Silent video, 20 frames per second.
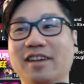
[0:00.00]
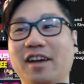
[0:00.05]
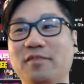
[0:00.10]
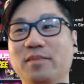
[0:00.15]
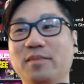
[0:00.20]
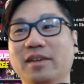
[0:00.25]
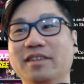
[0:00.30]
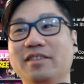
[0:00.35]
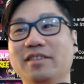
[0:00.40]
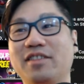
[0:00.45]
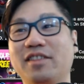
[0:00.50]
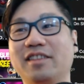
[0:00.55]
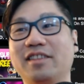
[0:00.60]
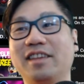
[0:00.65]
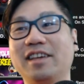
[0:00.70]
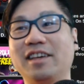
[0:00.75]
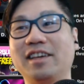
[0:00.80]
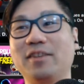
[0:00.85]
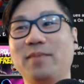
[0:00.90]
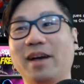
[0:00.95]
I've been
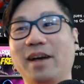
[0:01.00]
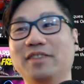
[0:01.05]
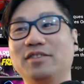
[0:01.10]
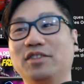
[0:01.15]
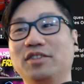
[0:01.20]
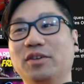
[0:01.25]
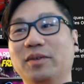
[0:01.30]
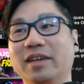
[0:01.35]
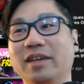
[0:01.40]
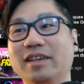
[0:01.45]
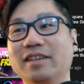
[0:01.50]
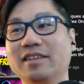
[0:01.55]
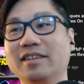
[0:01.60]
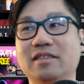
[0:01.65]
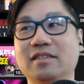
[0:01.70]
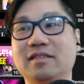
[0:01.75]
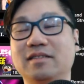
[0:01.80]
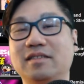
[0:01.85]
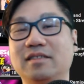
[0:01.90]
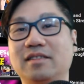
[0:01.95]
thinking about doing,
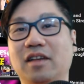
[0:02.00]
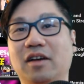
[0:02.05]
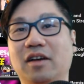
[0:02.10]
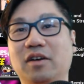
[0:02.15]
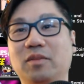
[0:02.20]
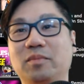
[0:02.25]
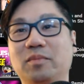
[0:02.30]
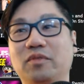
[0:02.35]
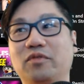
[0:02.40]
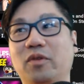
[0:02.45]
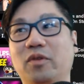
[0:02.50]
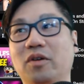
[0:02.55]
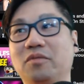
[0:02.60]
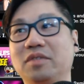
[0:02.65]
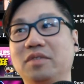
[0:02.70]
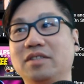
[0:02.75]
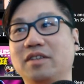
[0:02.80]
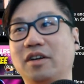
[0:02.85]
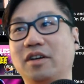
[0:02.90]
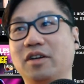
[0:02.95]
so before we
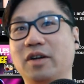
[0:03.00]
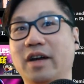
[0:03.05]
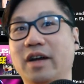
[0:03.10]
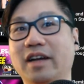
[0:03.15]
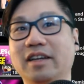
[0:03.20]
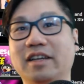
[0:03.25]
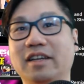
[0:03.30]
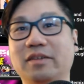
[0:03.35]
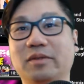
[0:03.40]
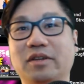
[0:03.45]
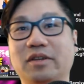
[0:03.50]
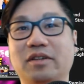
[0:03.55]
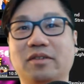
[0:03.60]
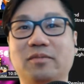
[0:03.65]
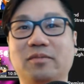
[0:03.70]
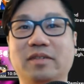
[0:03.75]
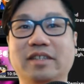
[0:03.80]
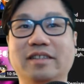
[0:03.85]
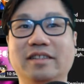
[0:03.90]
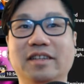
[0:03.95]
start grinding, we're gonna
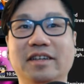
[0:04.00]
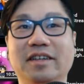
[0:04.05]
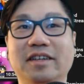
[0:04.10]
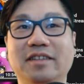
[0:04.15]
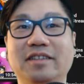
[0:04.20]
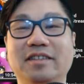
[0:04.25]
read the